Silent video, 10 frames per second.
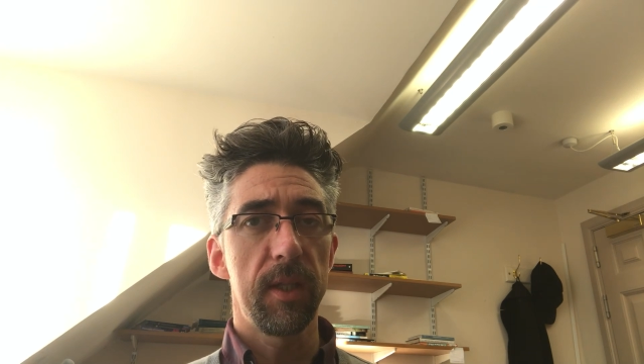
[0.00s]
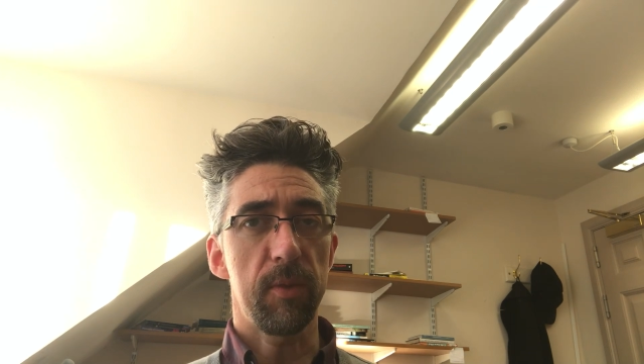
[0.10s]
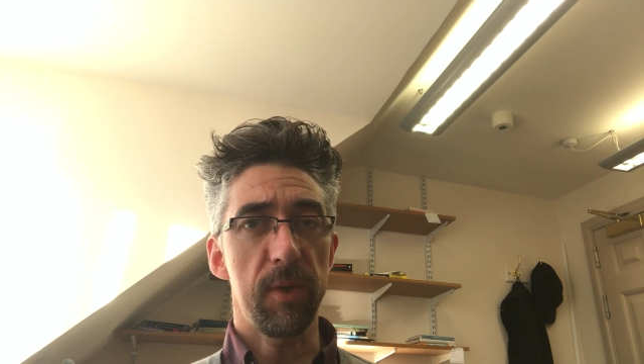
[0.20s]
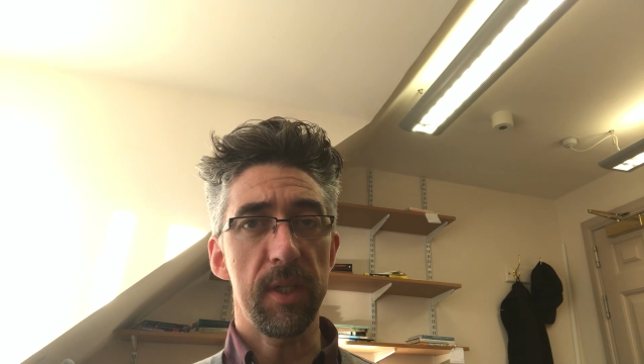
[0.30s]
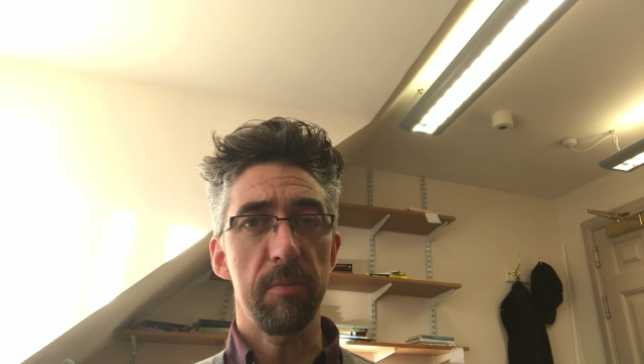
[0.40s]

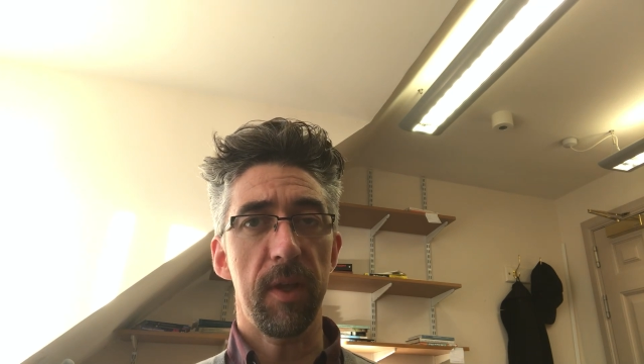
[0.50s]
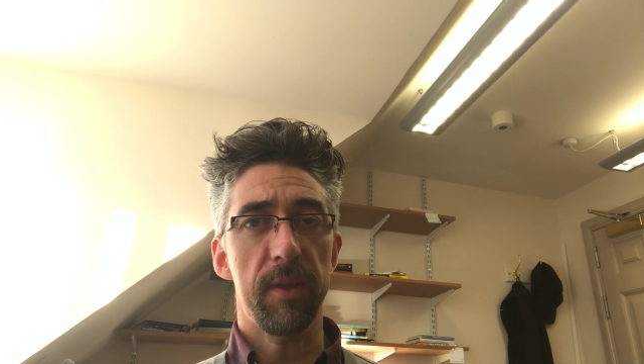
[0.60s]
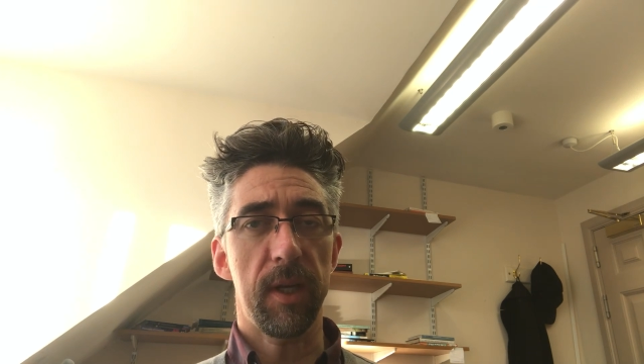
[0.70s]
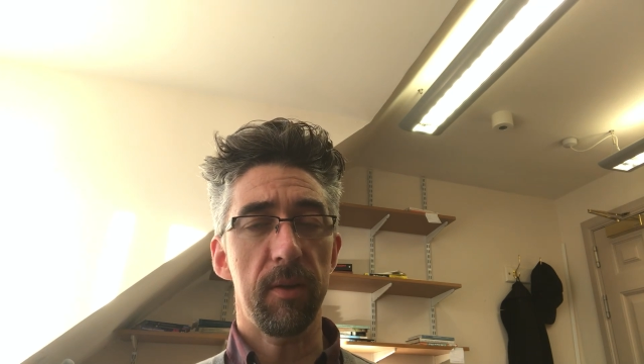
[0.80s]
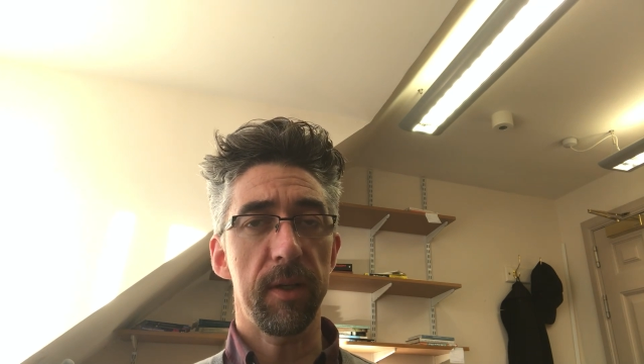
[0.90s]
the reading
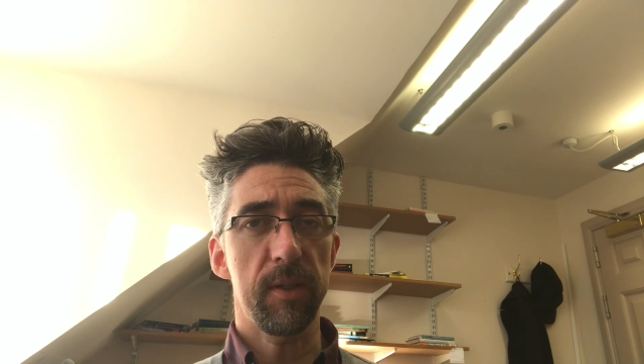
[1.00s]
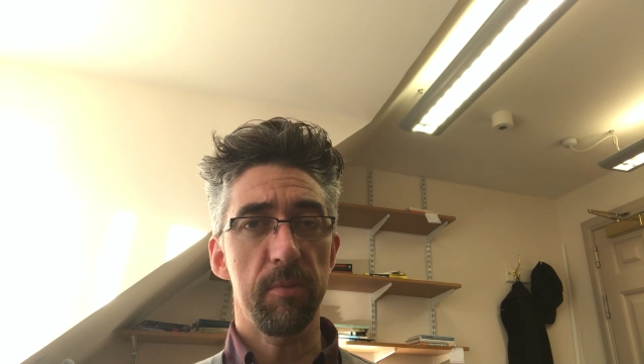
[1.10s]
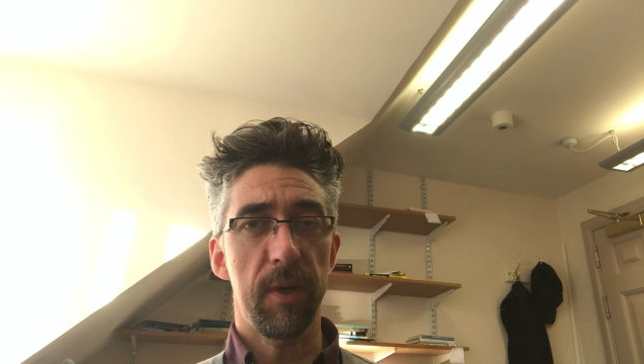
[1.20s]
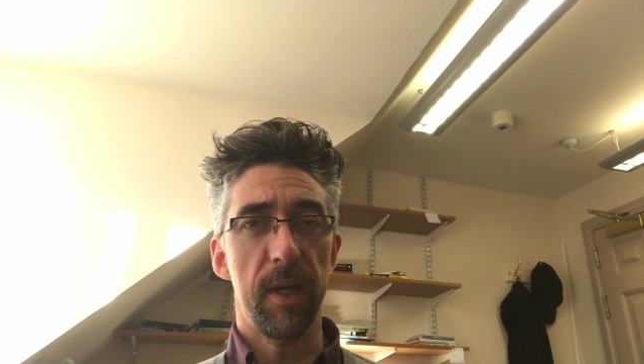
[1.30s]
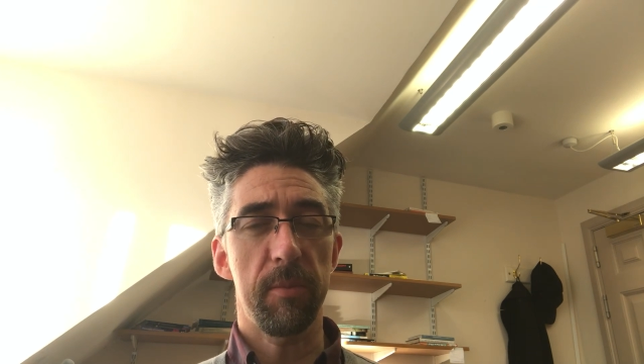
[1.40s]
method outlined
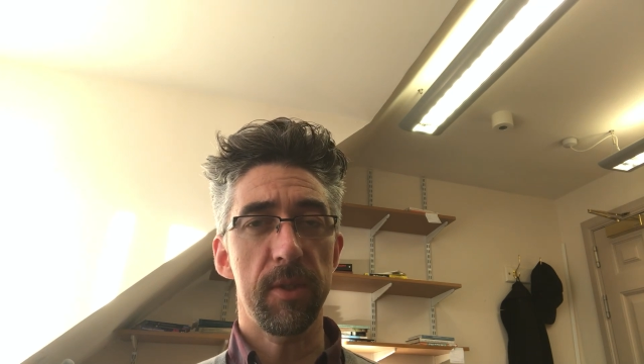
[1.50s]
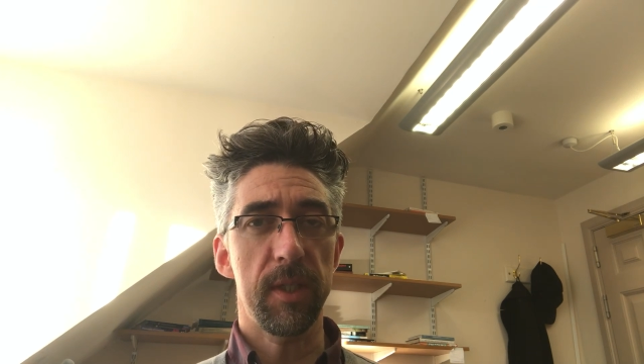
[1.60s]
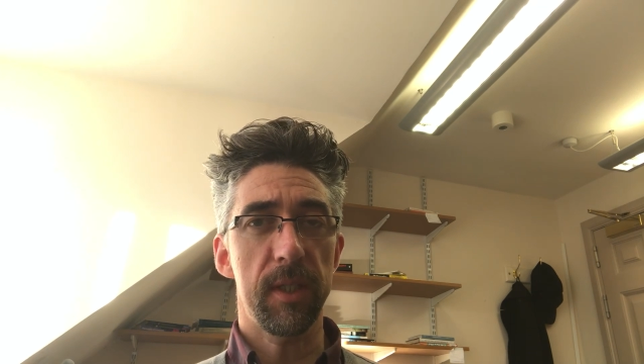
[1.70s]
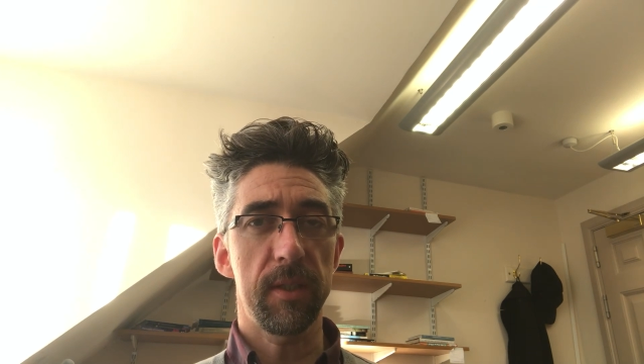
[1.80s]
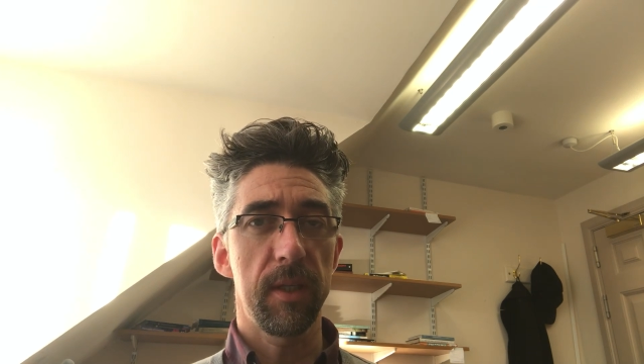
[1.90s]
in My
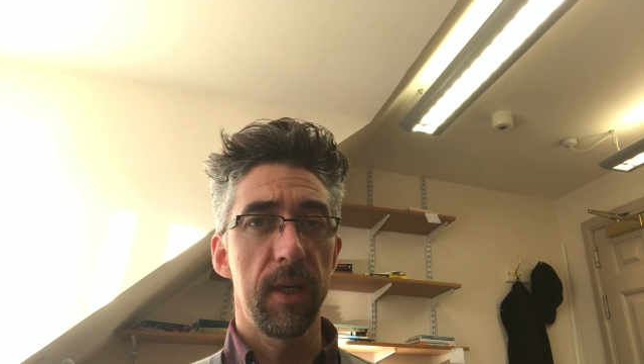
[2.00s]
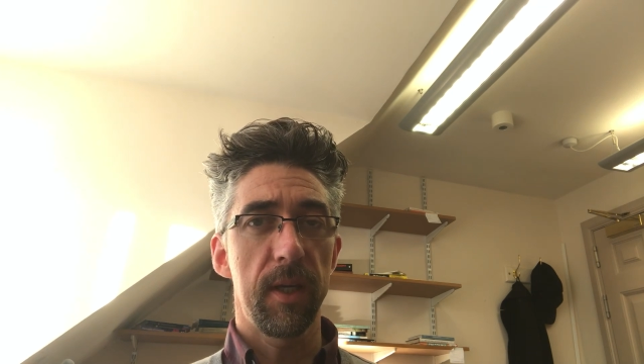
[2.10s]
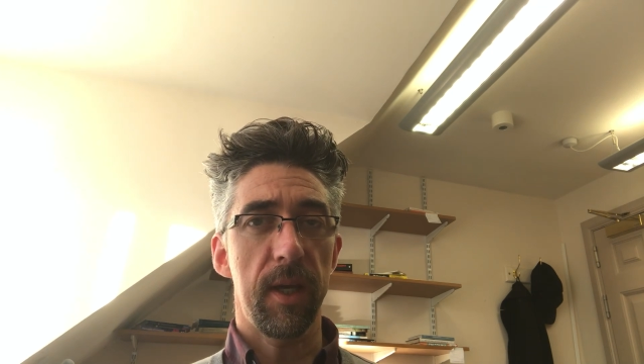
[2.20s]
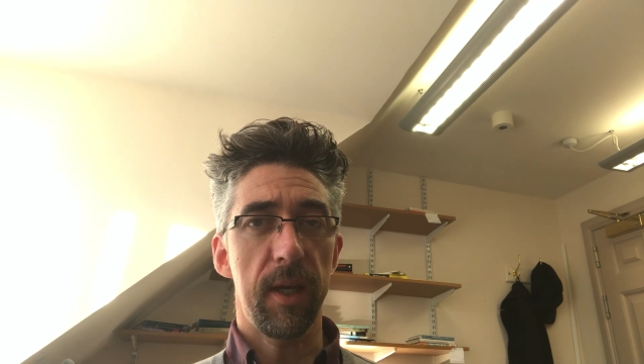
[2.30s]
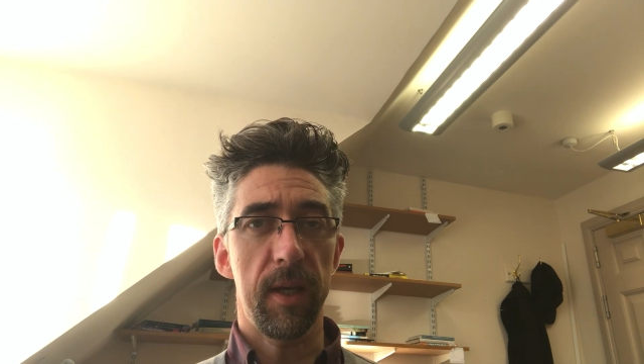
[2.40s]
Aberdeen,
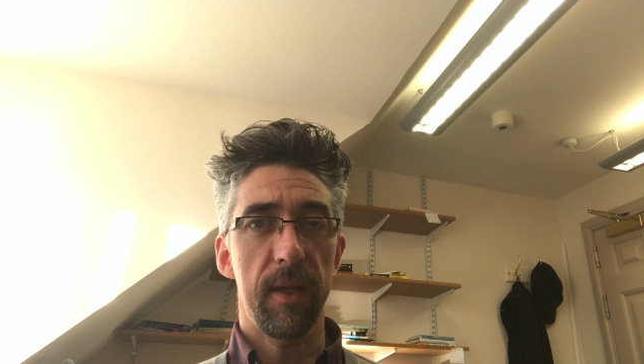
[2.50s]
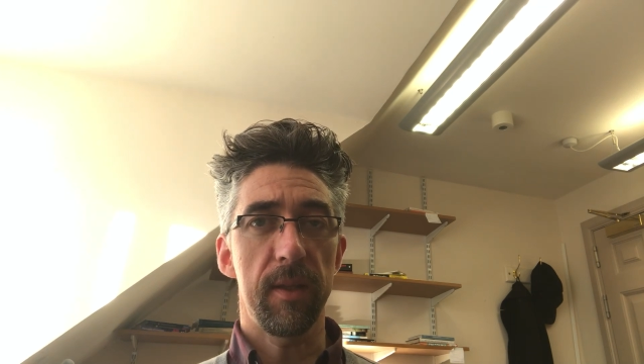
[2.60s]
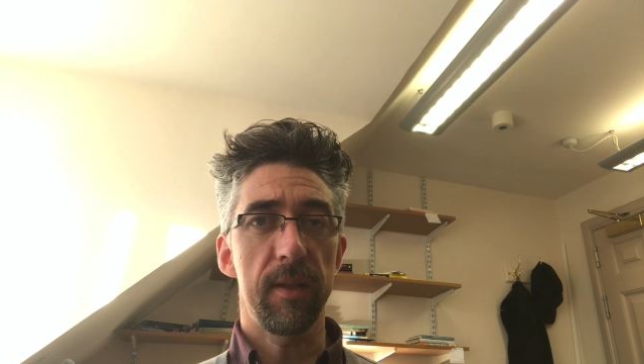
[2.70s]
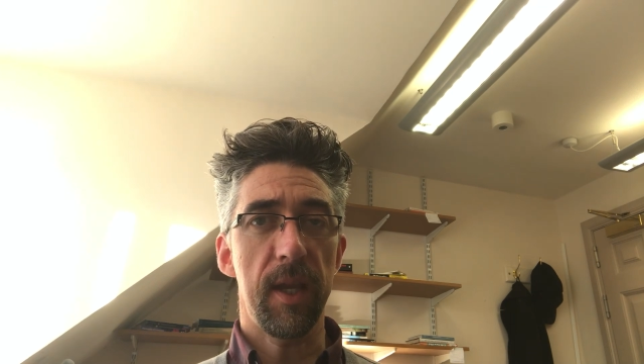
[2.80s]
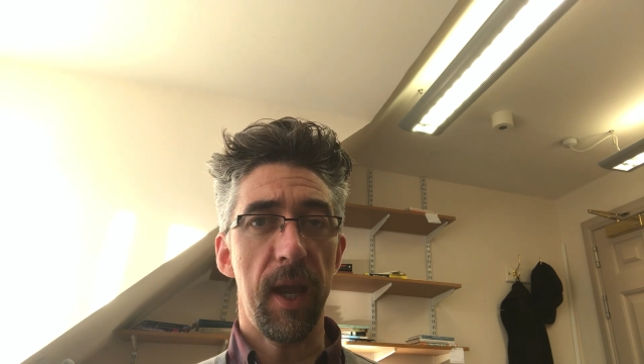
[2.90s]

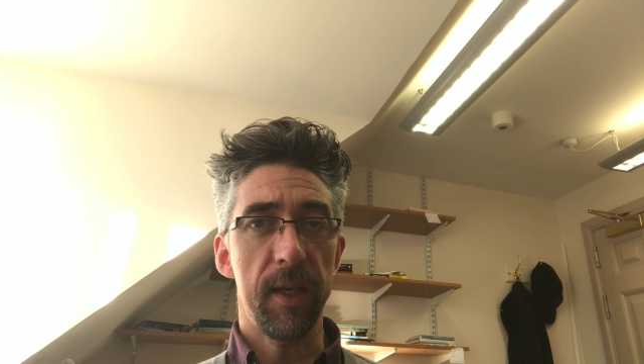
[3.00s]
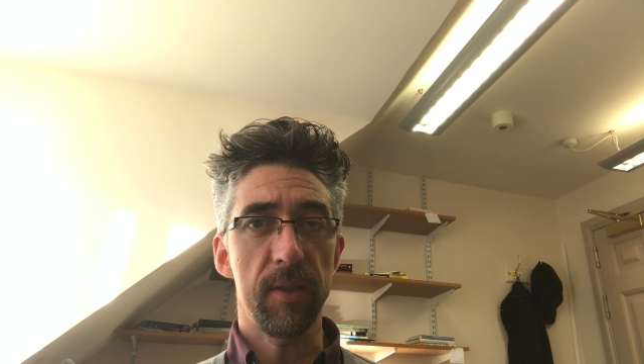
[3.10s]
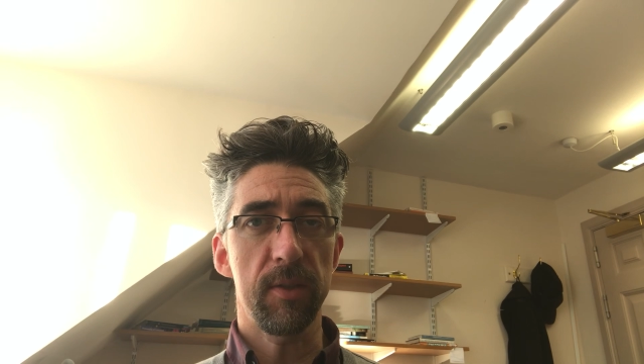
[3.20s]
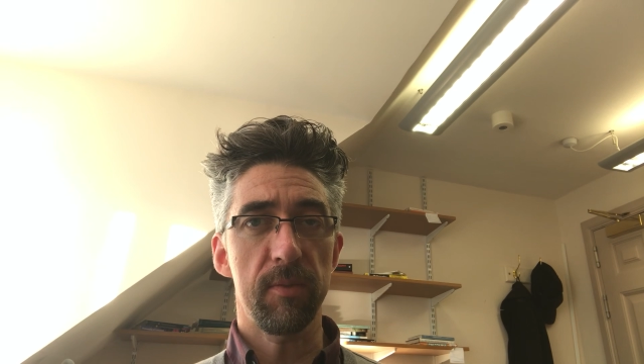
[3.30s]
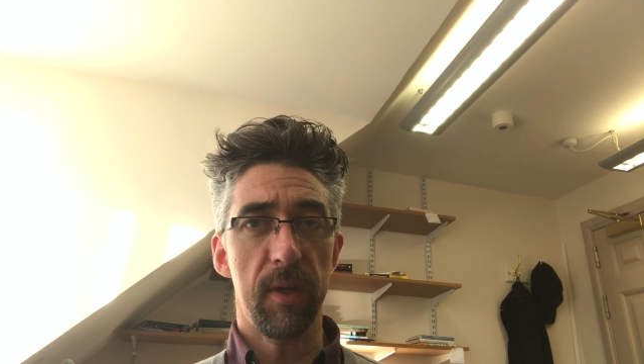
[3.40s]
the
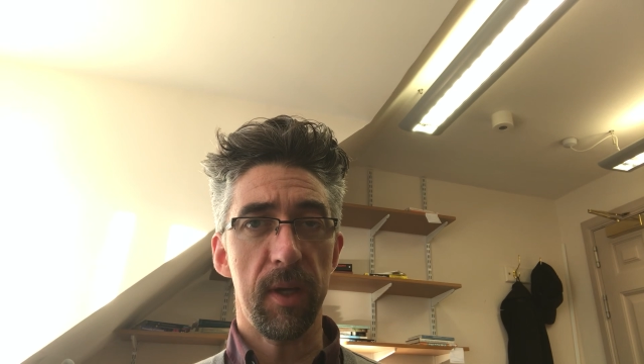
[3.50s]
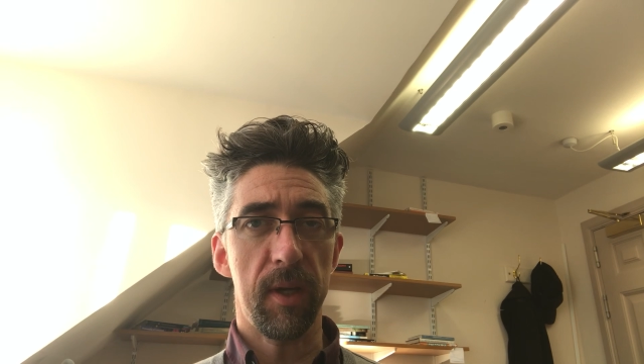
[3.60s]
end